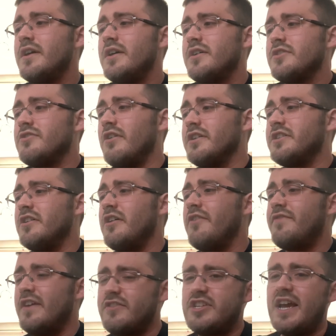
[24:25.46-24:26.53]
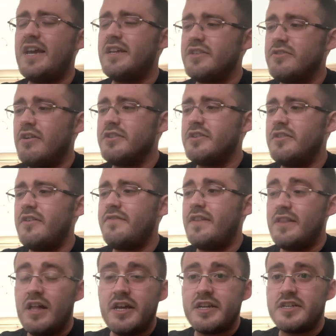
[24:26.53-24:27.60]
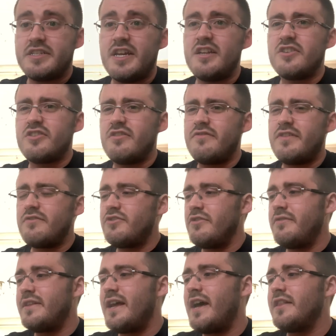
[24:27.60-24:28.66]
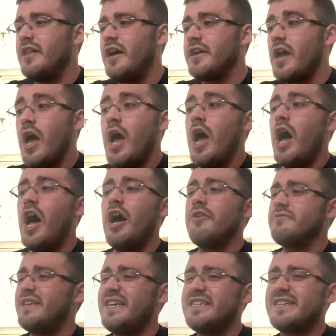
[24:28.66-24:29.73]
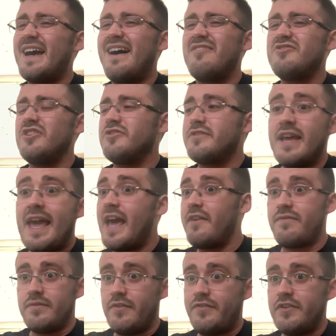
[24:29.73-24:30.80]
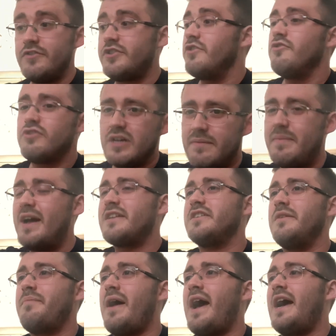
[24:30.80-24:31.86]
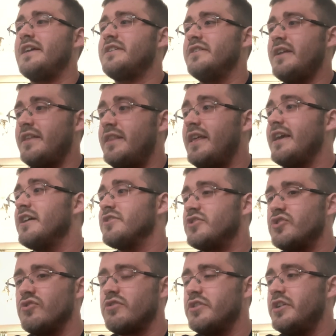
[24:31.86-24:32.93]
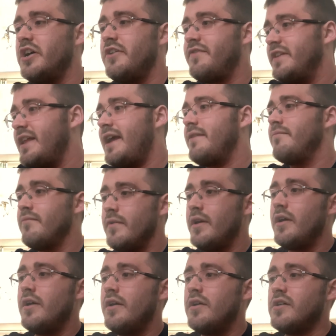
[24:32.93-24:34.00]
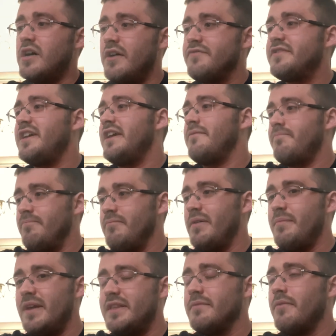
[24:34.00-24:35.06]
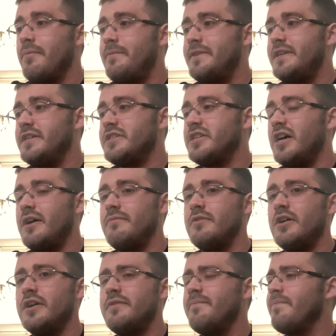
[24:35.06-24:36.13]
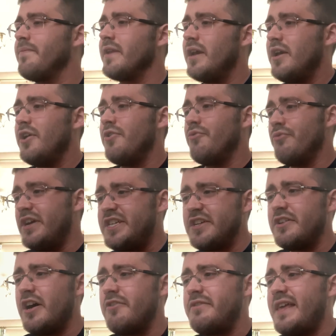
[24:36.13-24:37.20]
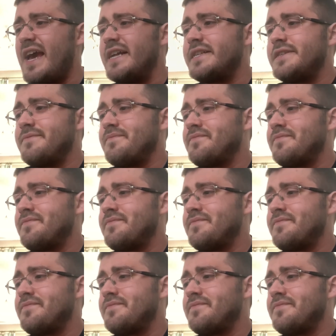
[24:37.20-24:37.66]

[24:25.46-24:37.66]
So I don't know if they change. Like I said, I don't know if they're doing that. Like, these characters, they ain't from the future who come back to the past and then they got stuck on Earth and then obviously we meet them up in this timeline. We don't know yet.